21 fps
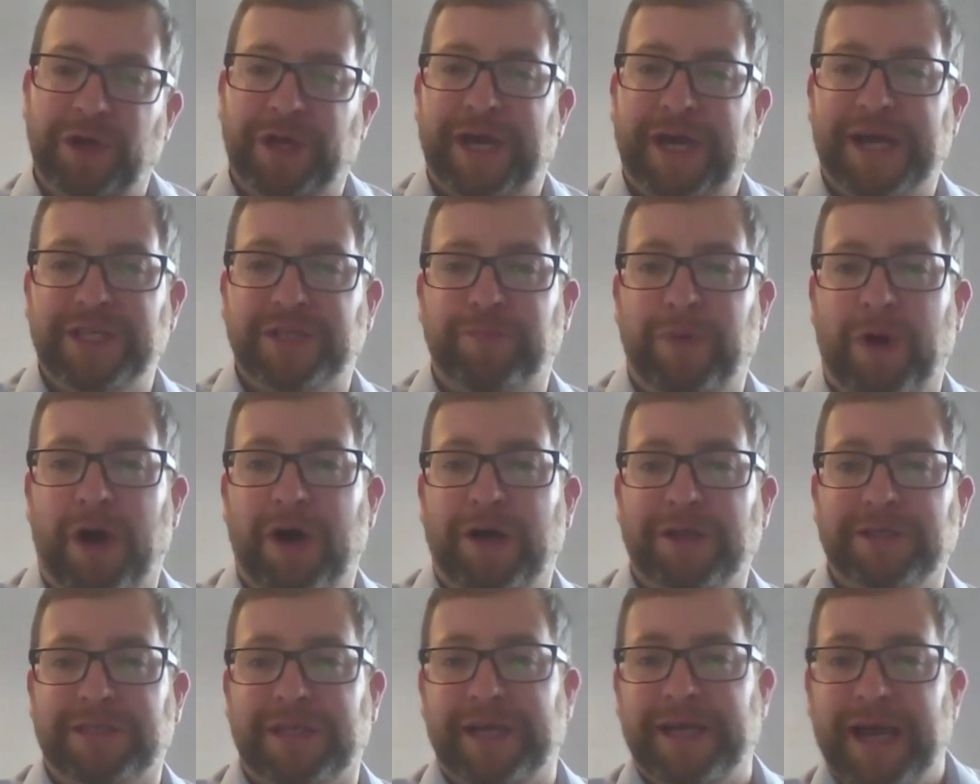against
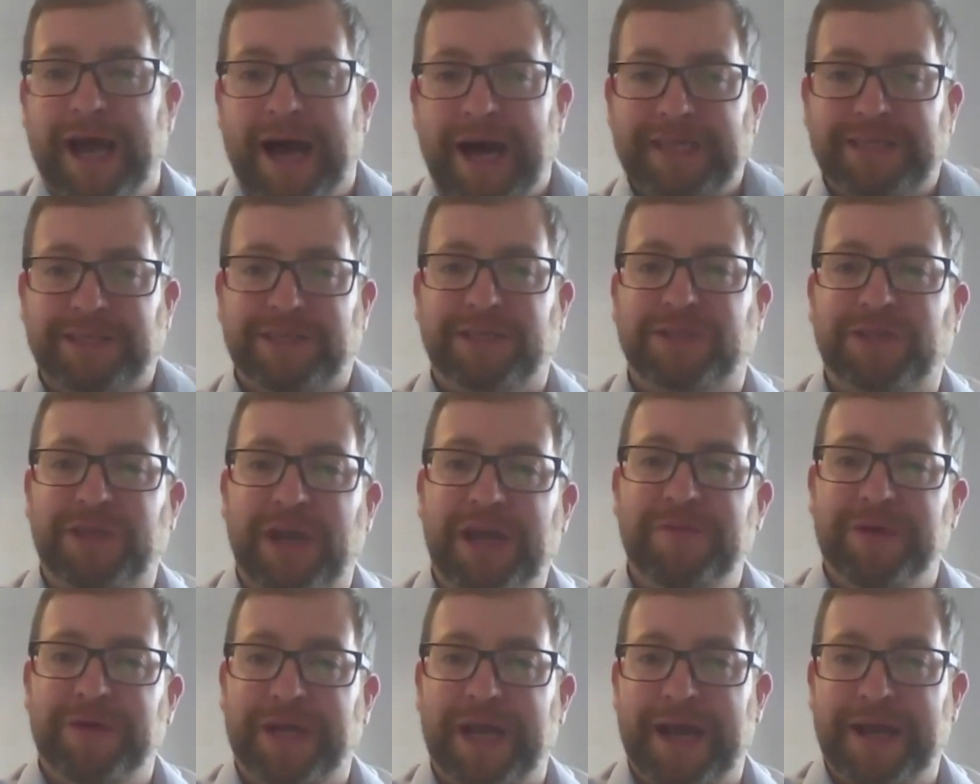Barnsley, and it's the
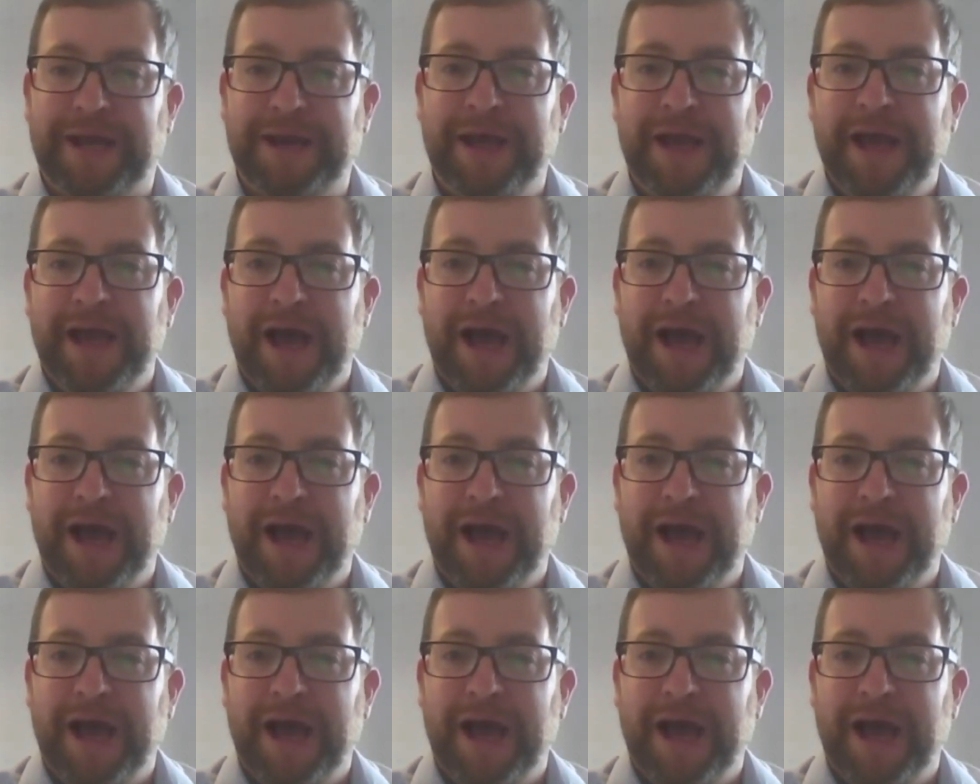same again